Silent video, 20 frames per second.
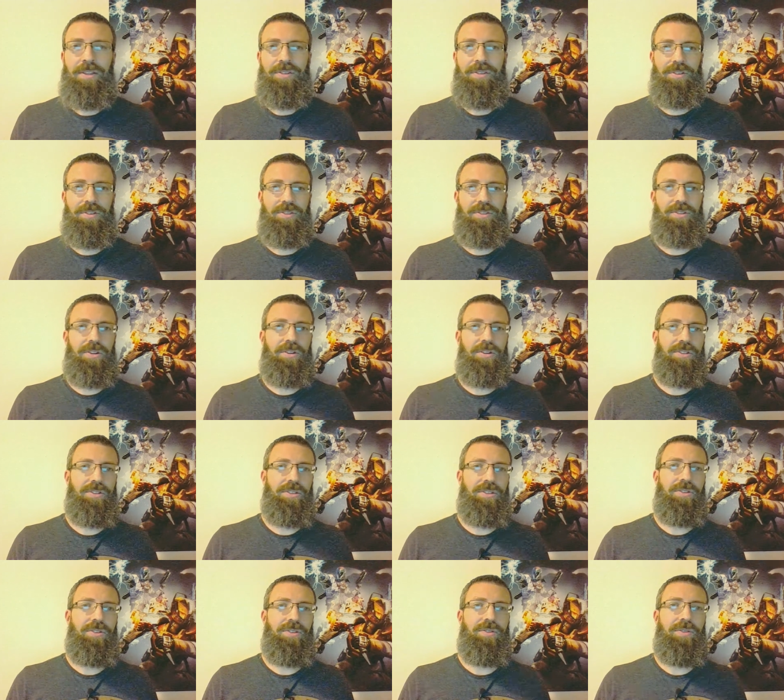There's
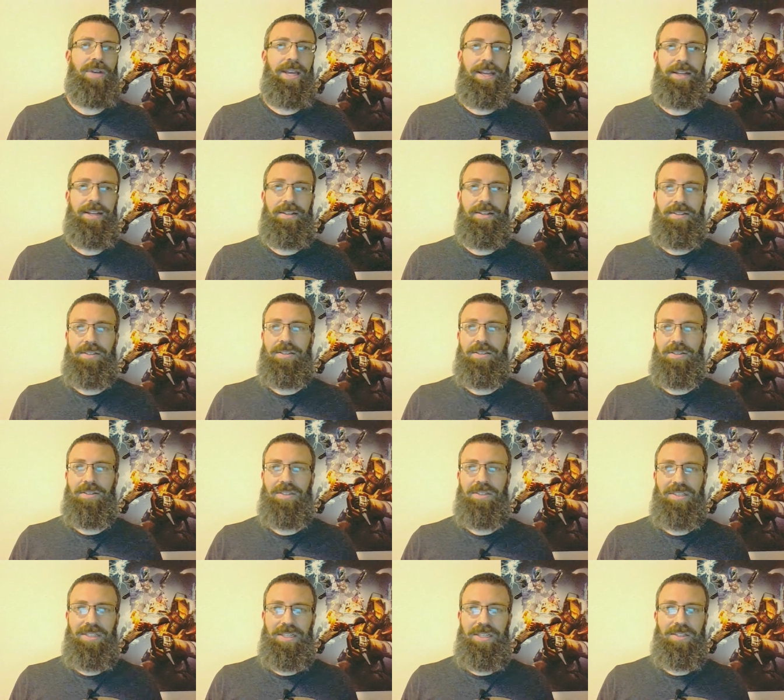also Haig's
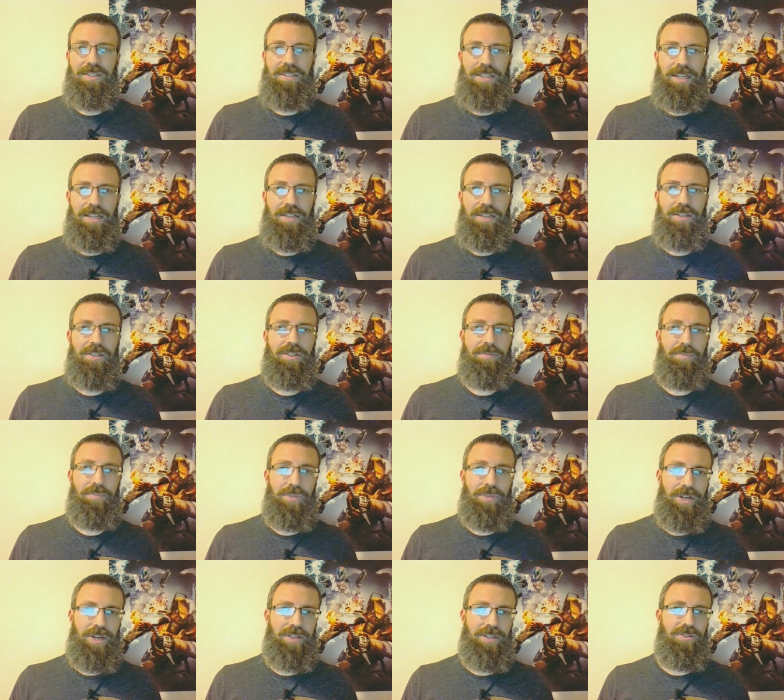6-stage
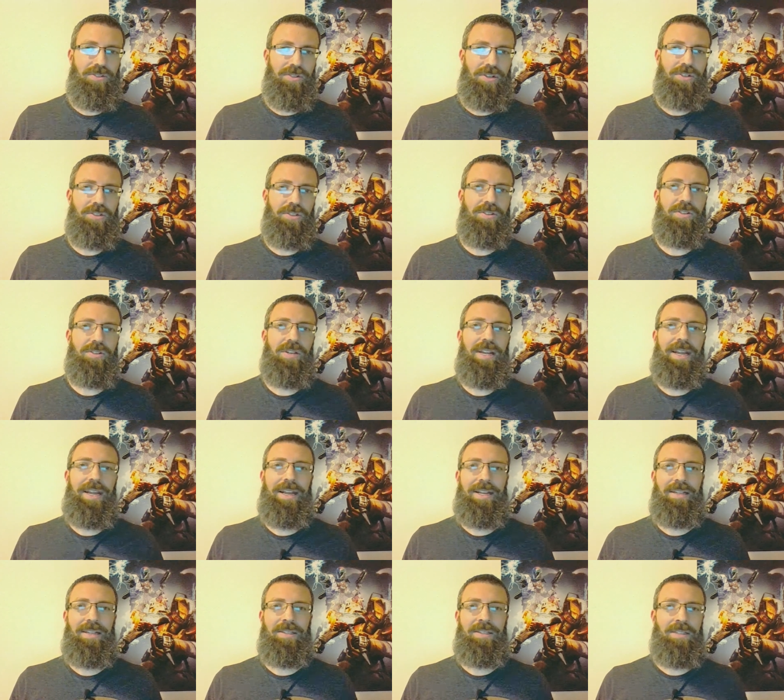plot structure
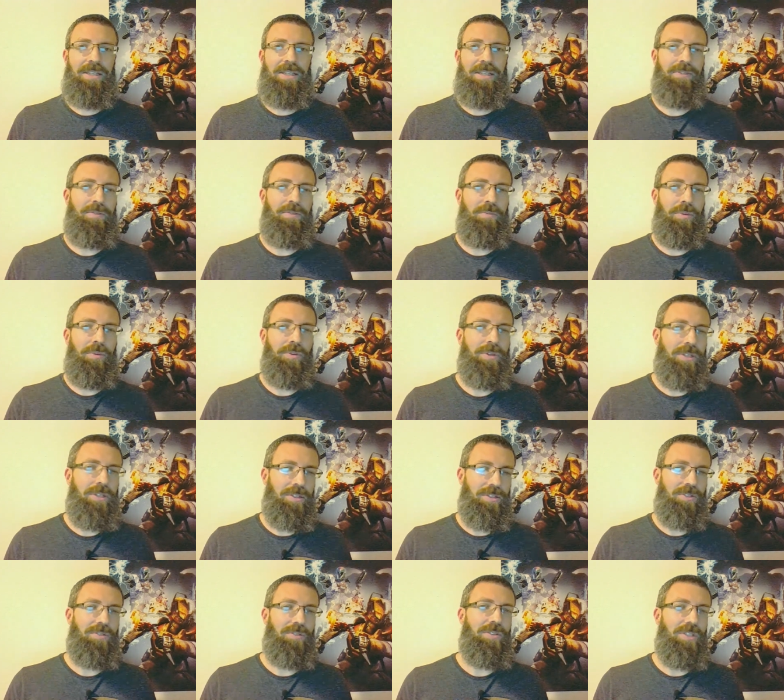and 7-point
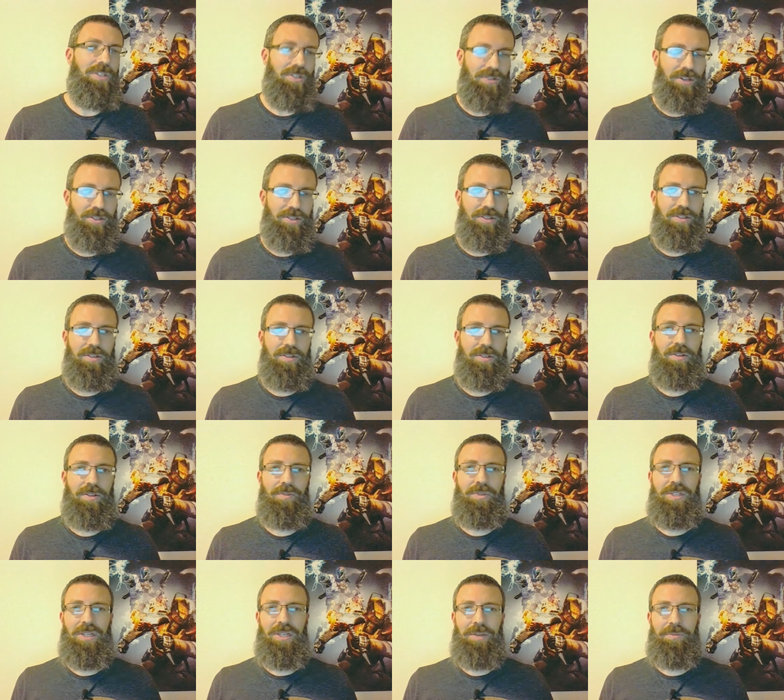story structure,
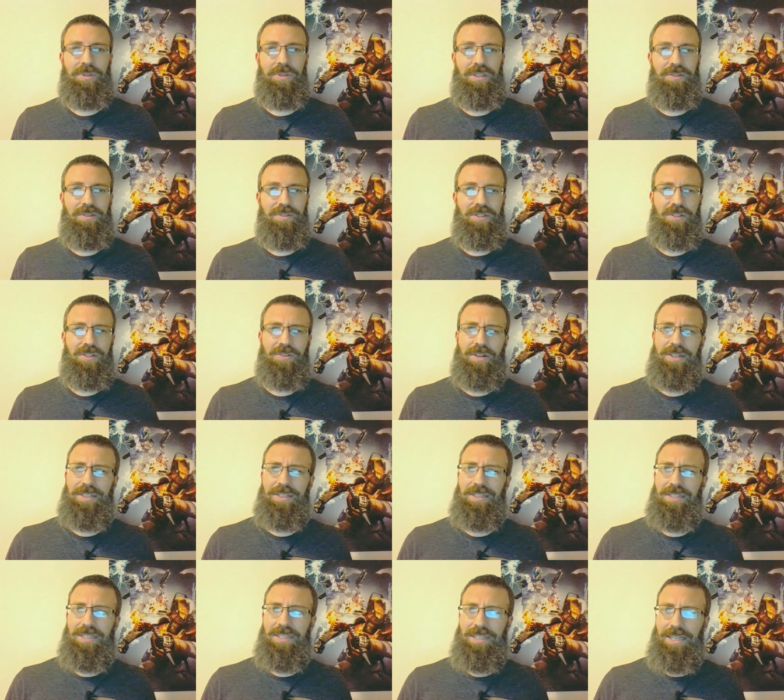which I believe is
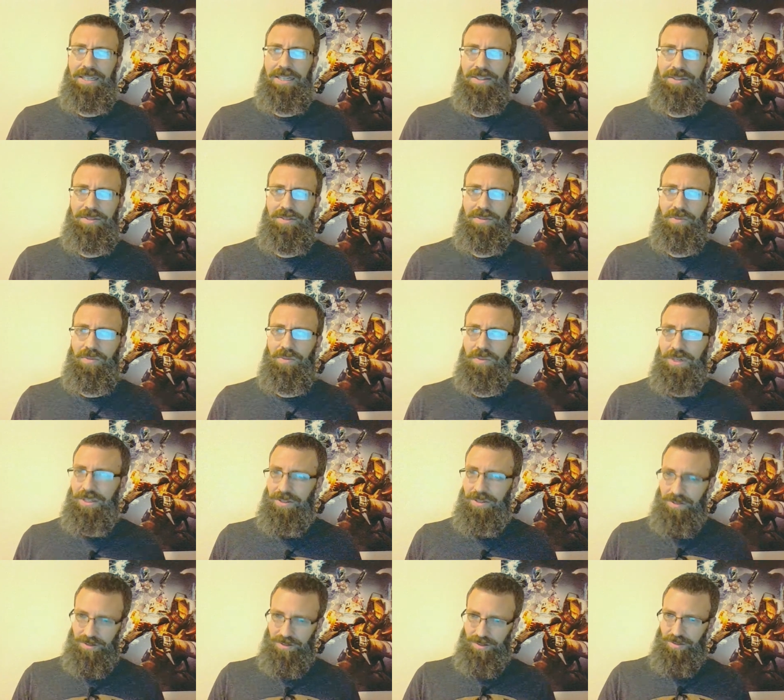credited to Dan
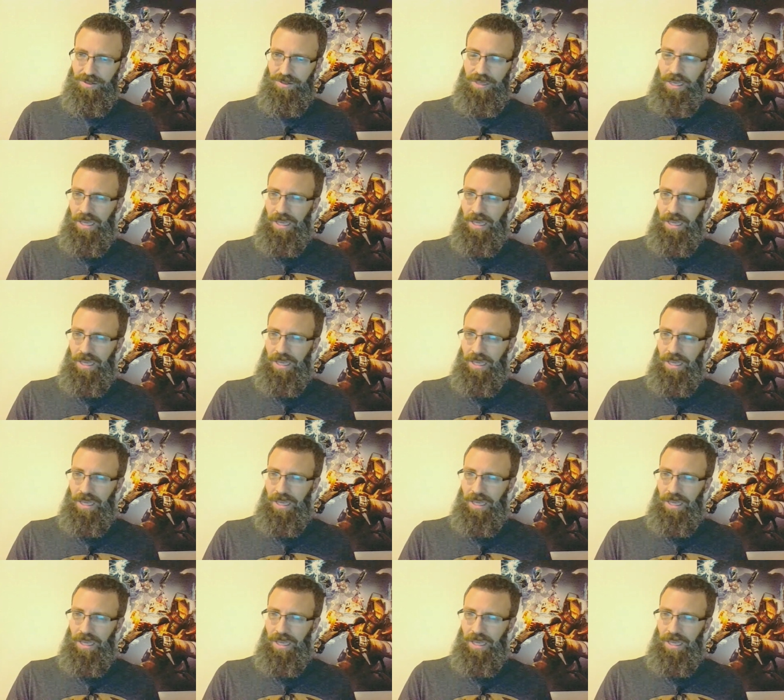Wells.